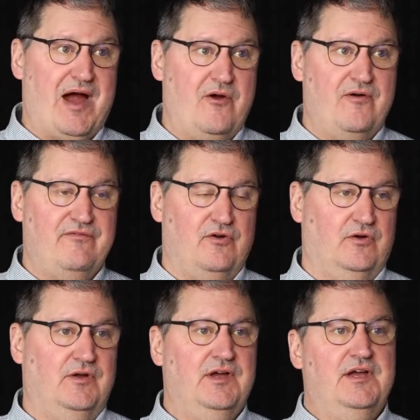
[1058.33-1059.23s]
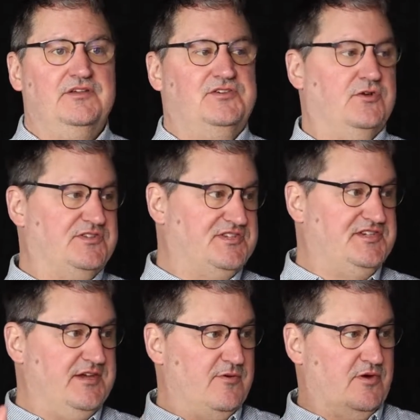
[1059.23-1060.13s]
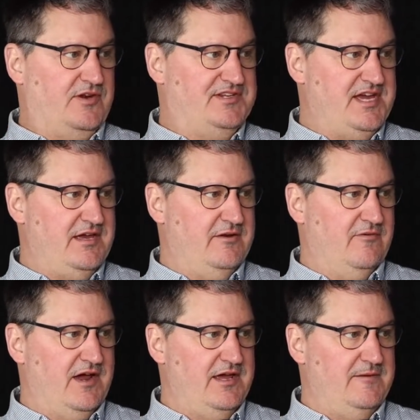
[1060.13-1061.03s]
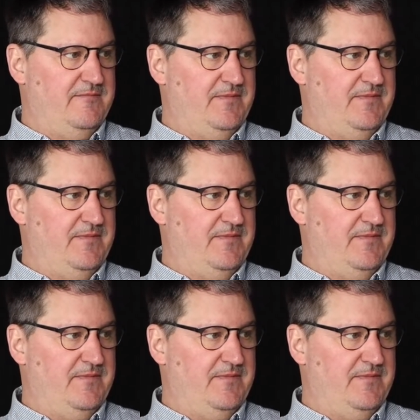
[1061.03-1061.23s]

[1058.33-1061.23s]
powerful. So it's 0 to 10, right?